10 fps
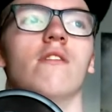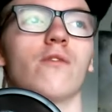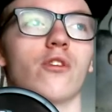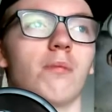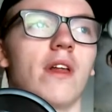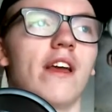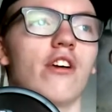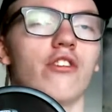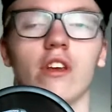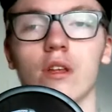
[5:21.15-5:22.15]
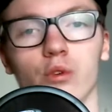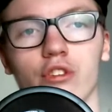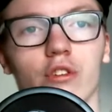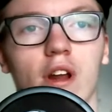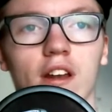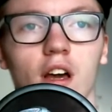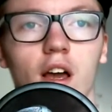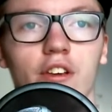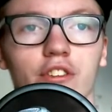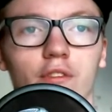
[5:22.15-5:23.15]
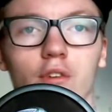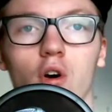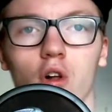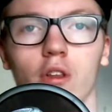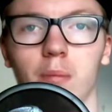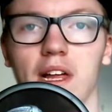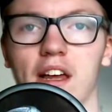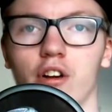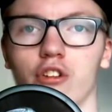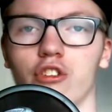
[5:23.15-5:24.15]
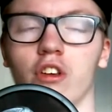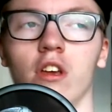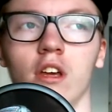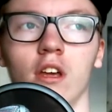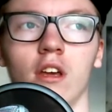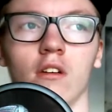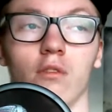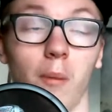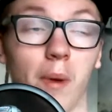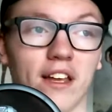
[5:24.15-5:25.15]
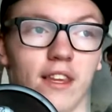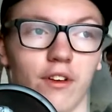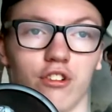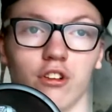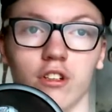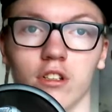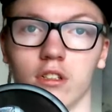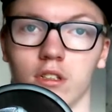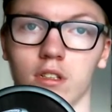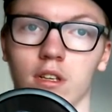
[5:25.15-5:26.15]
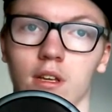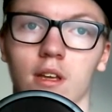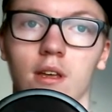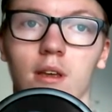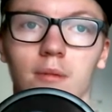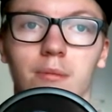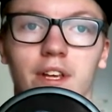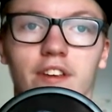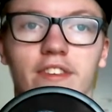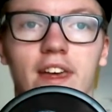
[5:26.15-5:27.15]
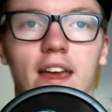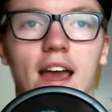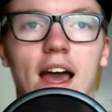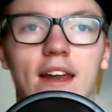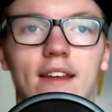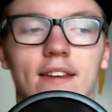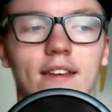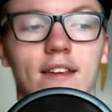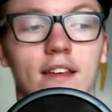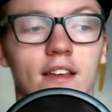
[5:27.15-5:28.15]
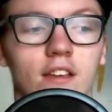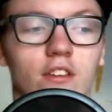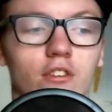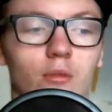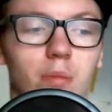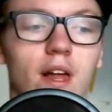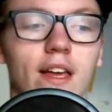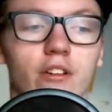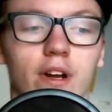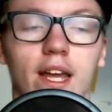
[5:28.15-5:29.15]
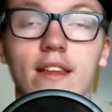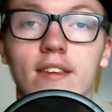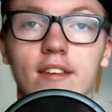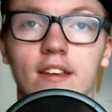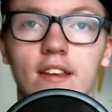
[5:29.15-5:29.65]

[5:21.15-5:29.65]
for the players, it was the Grand Heist of all the players from Activision, because they added supply crates,